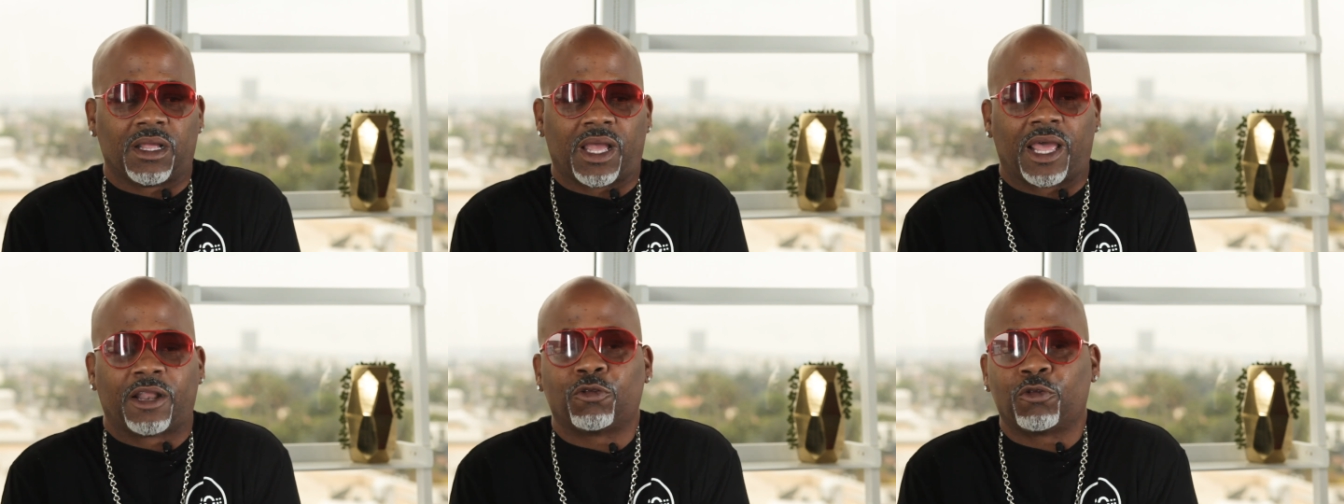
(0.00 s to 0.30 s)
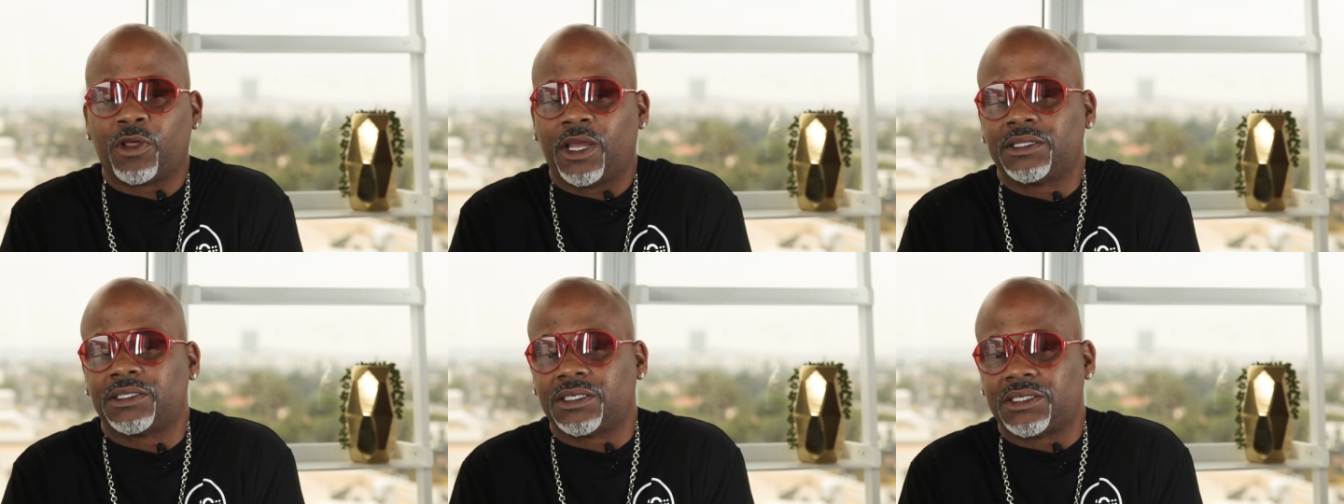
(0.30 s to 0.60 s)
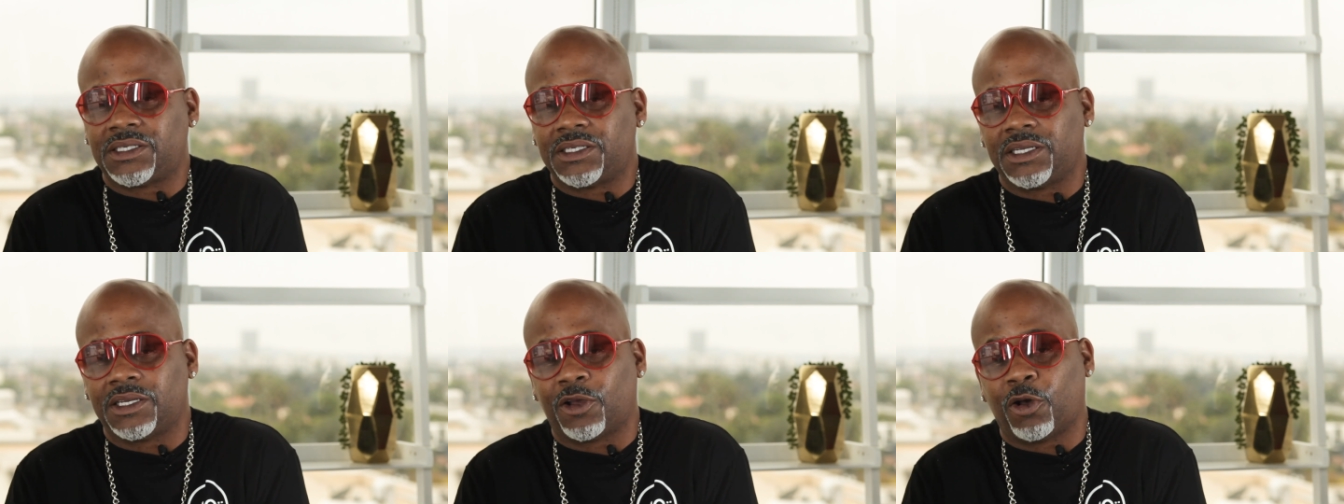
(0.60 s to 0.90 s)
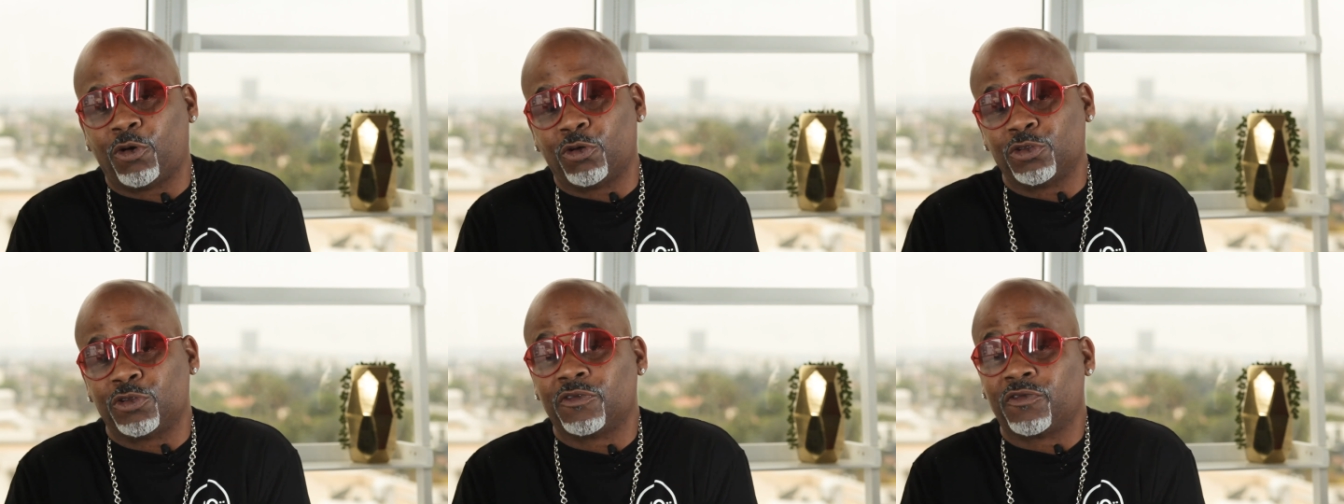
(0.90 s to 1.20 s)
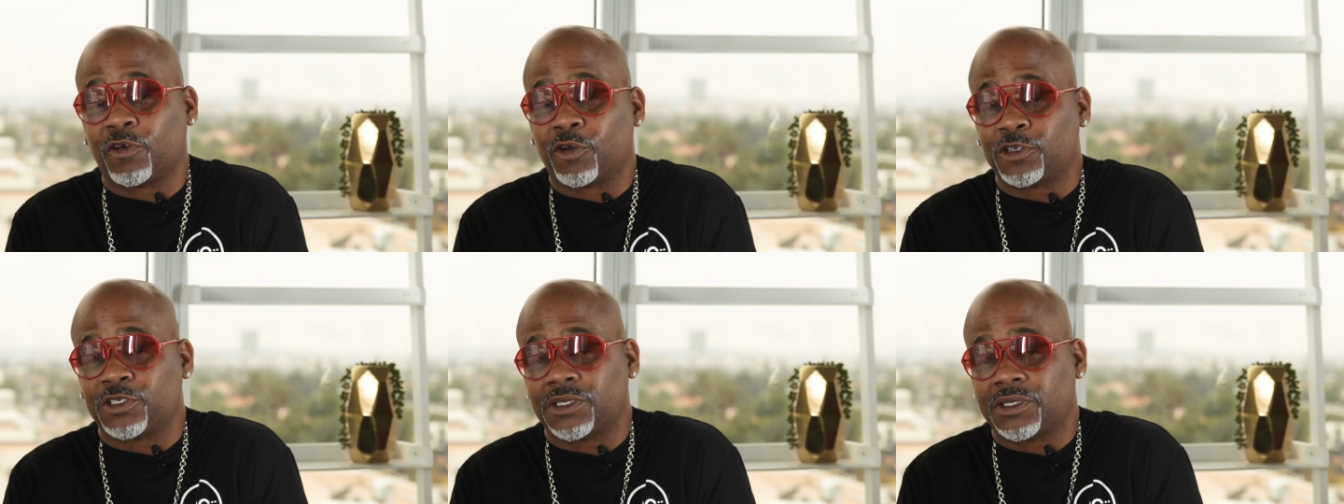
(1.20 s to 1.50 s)
I don't like to see an older
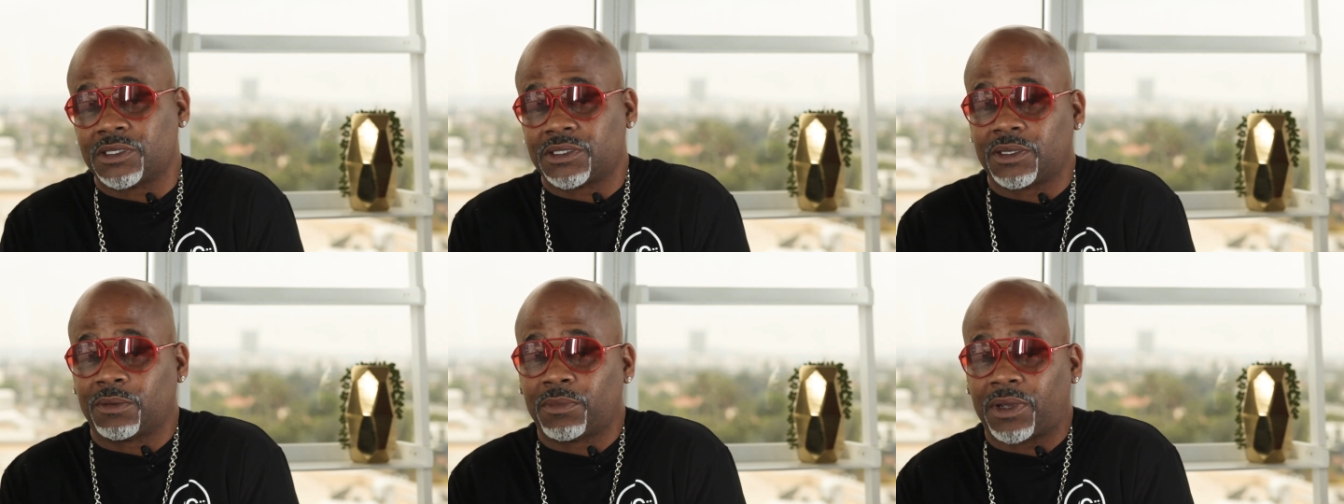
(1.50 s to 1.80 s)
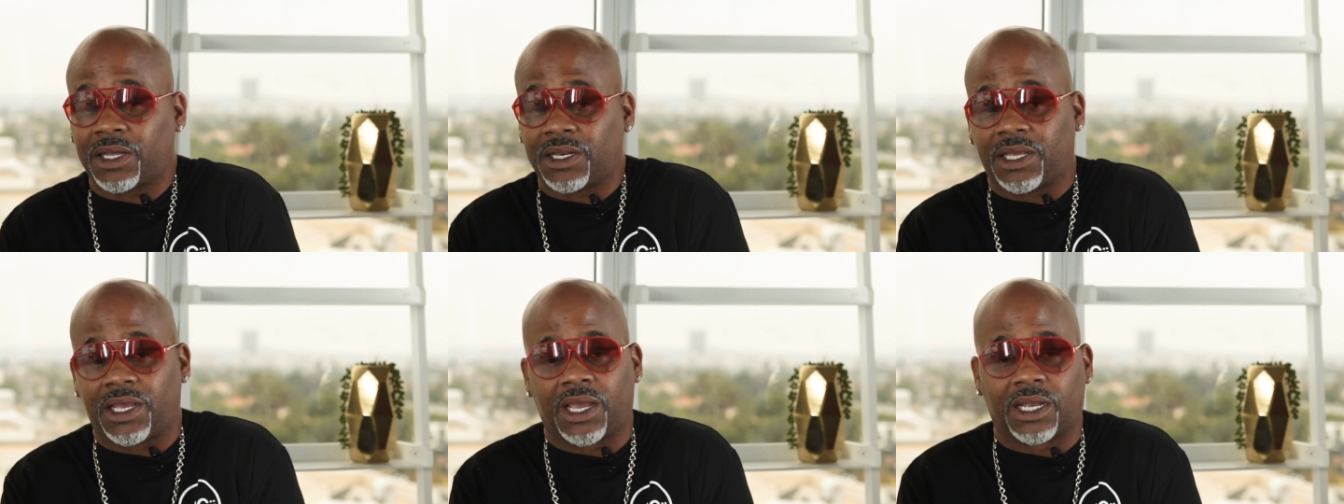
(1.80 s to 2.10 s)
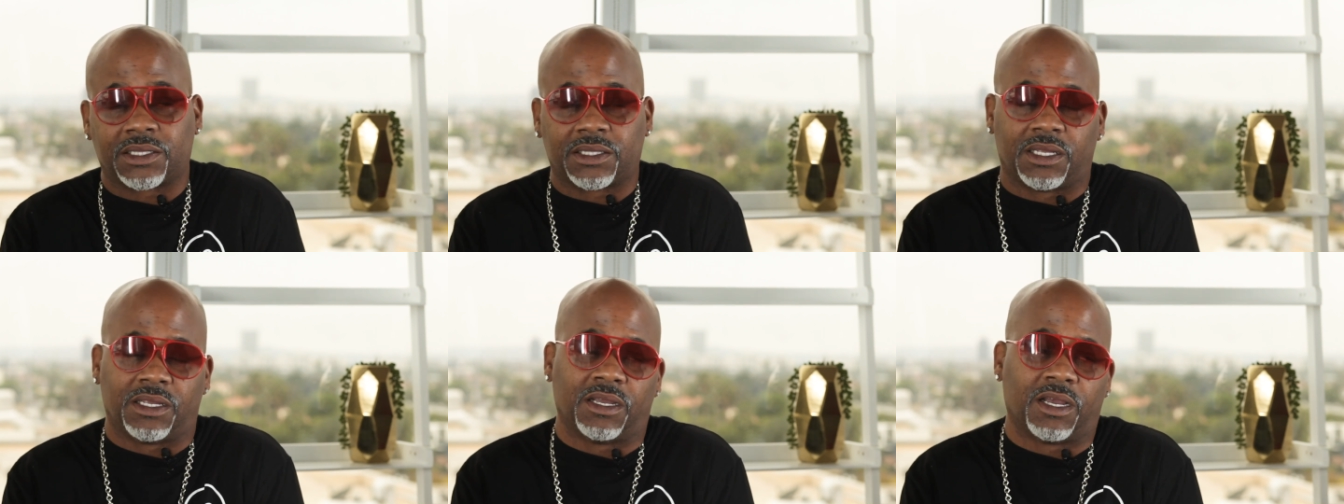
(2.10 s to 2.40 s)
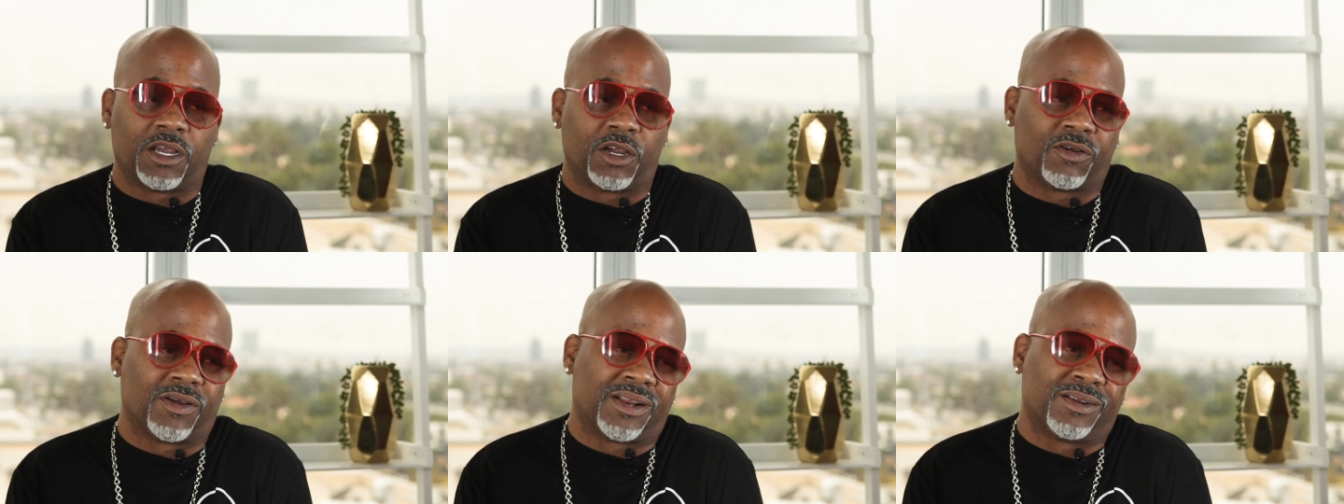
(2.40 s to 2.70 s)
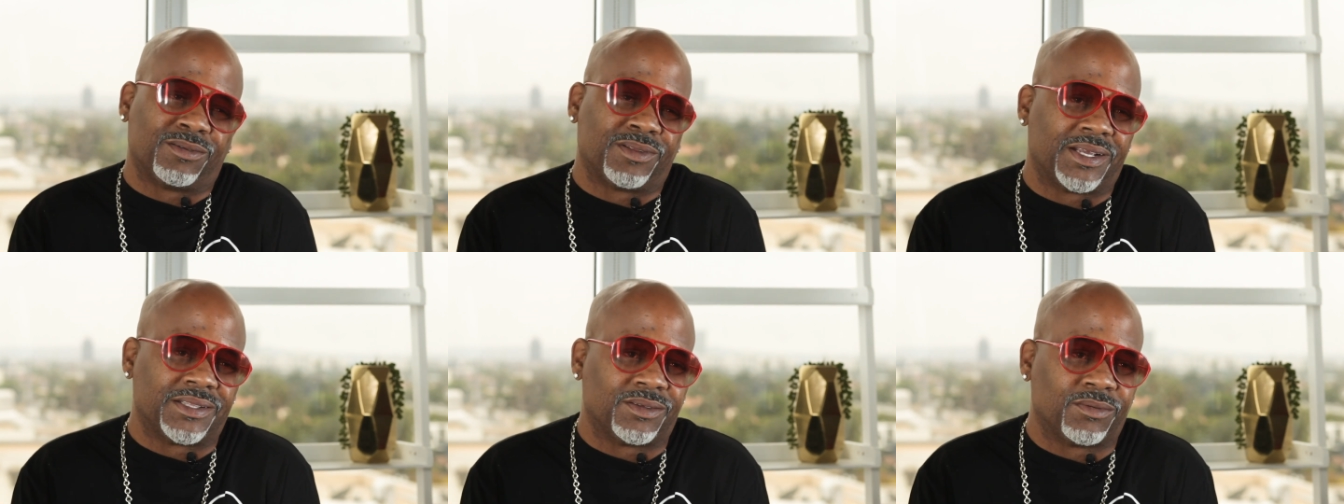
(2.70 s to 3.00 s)
version of somebody acting younger. I
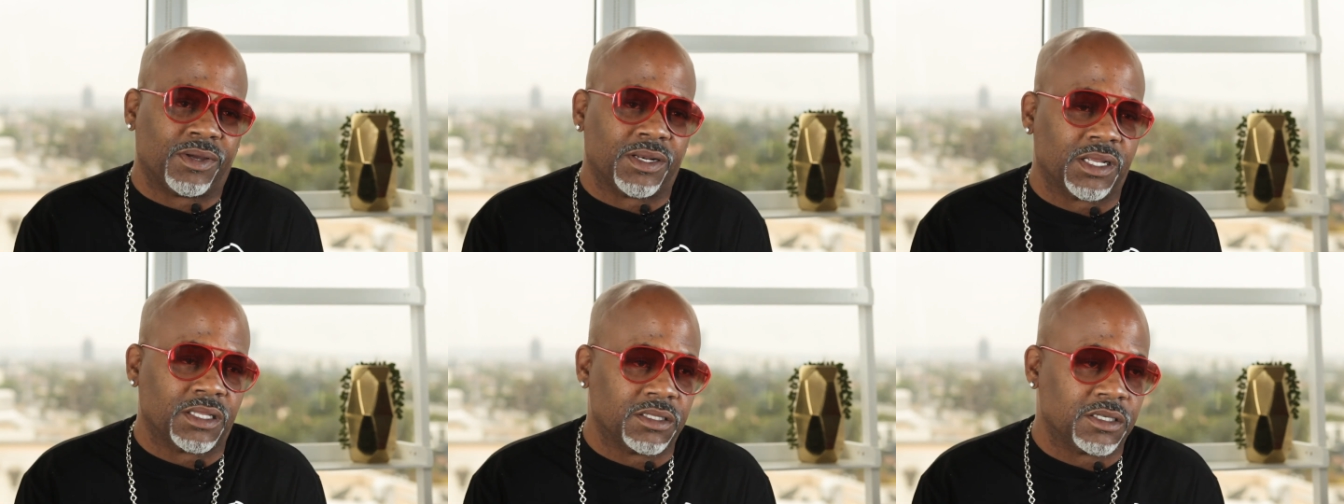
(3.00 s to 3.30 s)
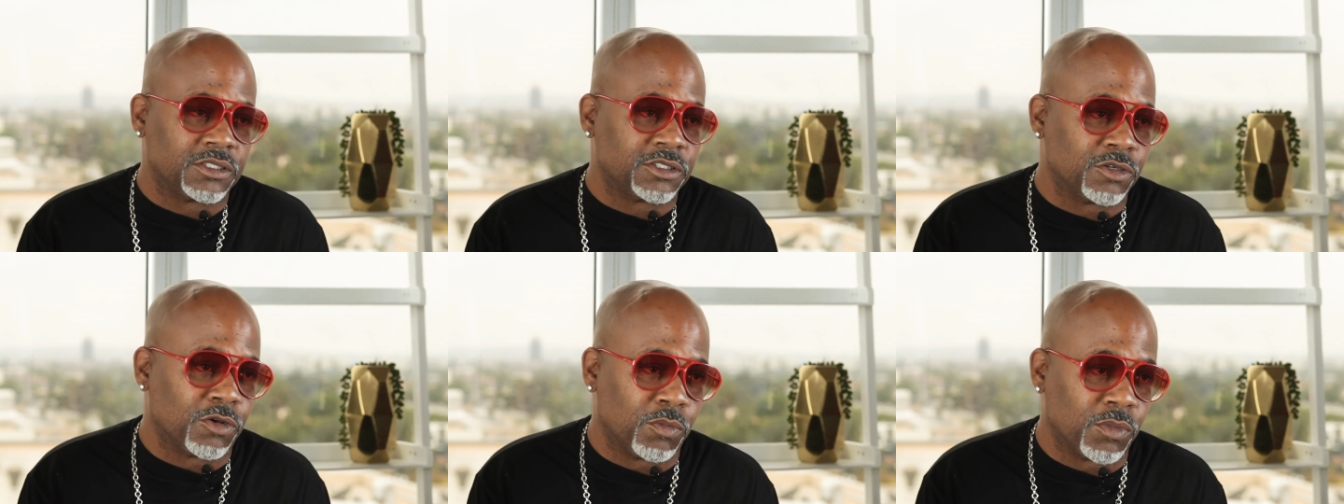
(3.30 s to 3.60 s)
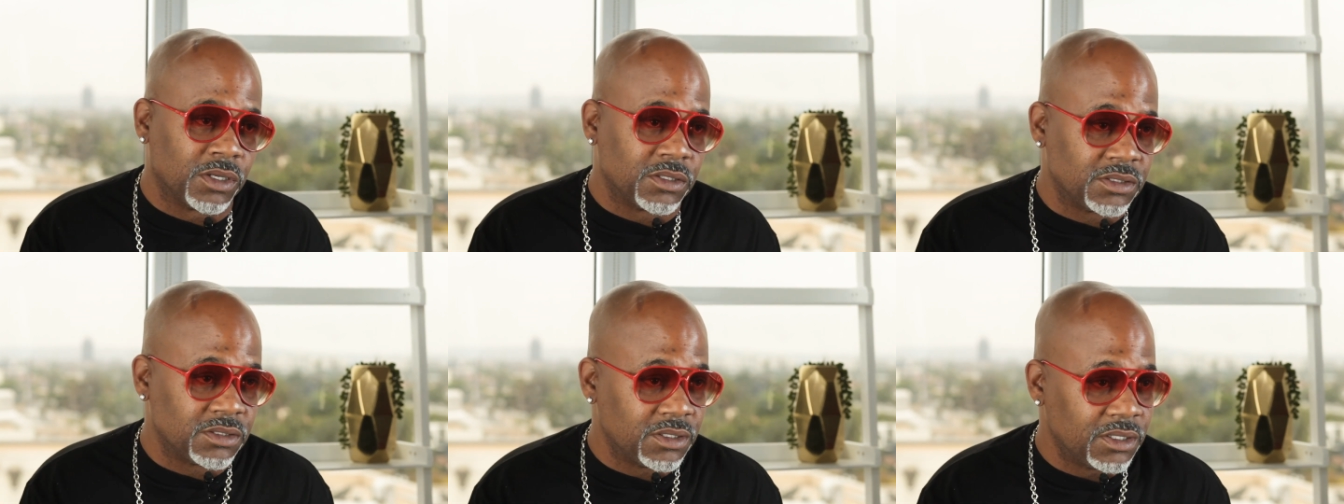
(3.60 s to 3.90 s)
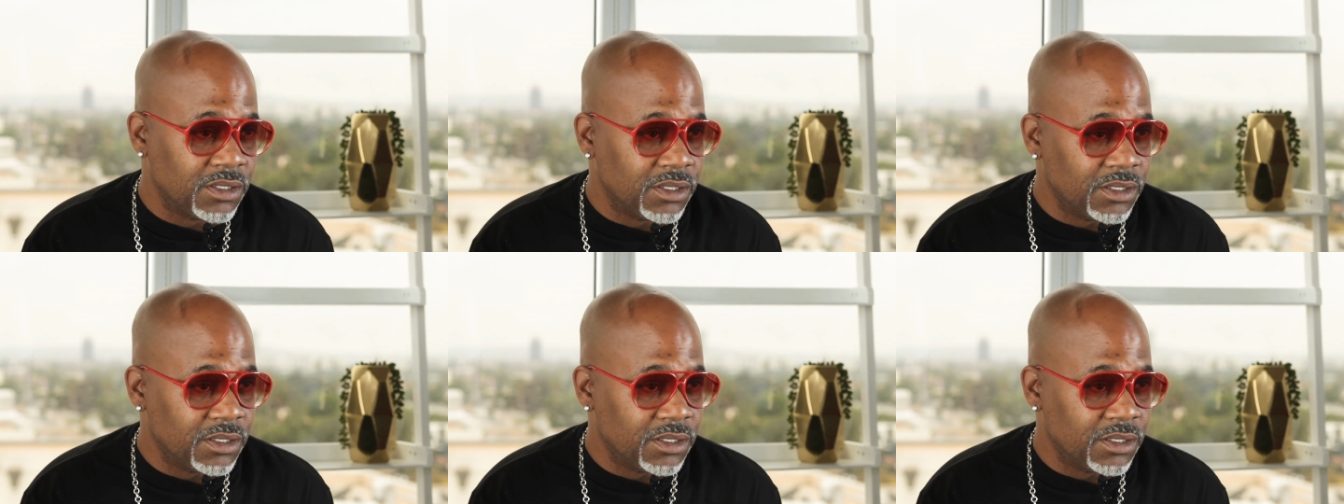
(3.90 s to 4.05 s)
don't like the way that looks so much.